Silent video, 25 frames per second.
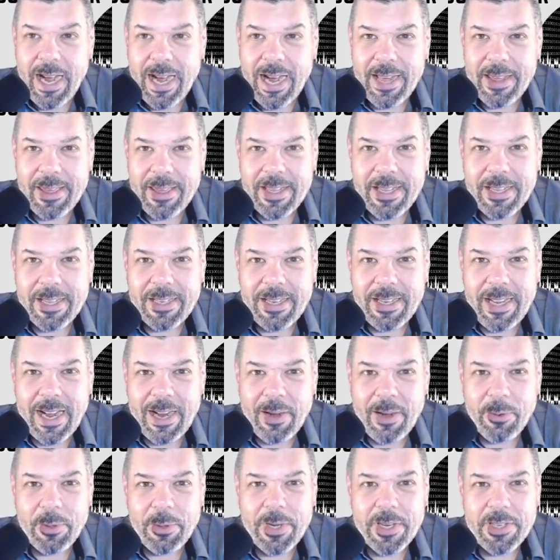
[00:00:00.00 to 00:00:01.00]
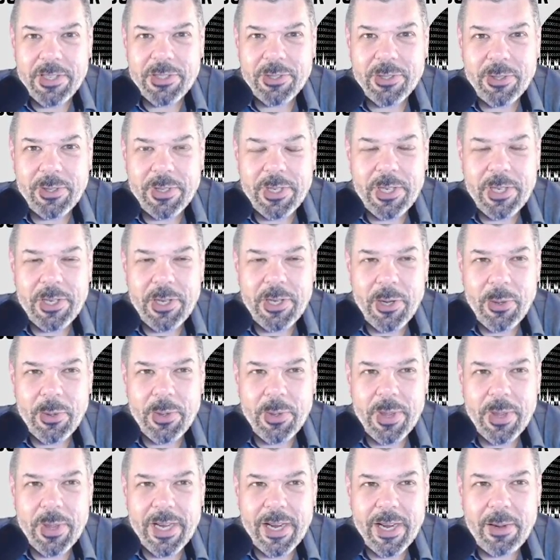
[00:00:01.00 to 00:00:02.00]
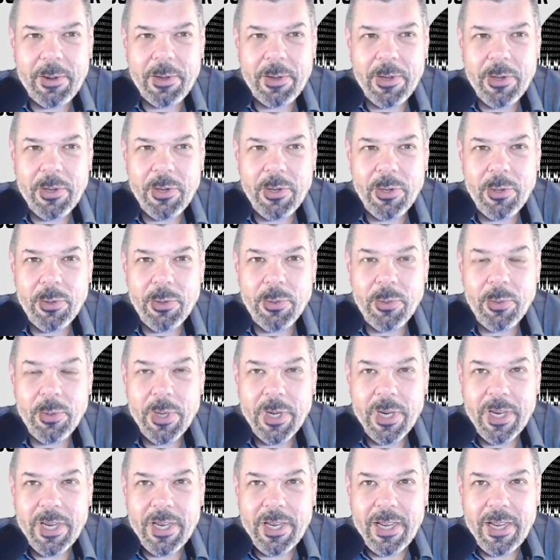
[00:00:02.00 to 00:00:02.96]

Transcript: I think I don't necessarily know that I knew